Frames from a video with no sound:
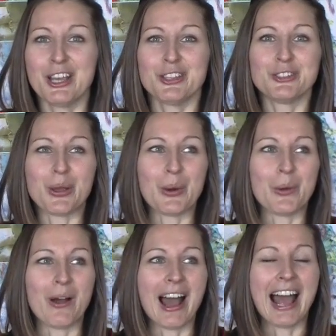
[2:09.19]

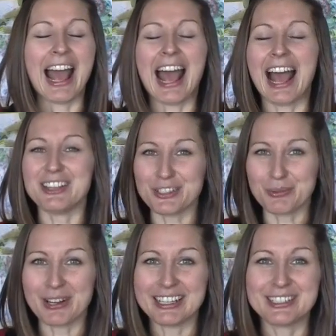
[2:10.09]
So I
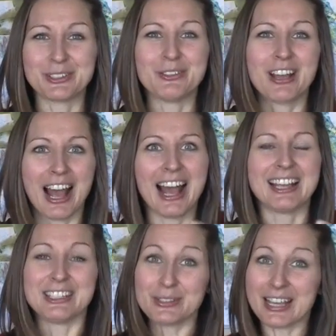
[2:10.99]
just want to sort
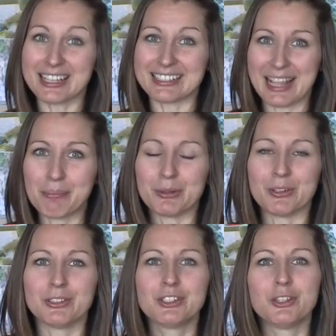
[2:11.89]
of use that
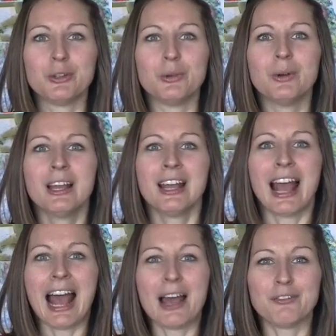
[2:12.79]
example to
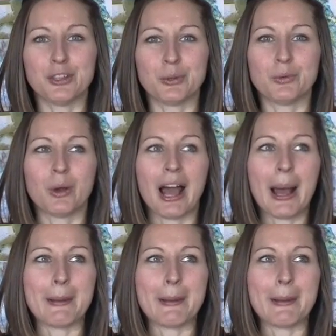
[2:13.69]
have you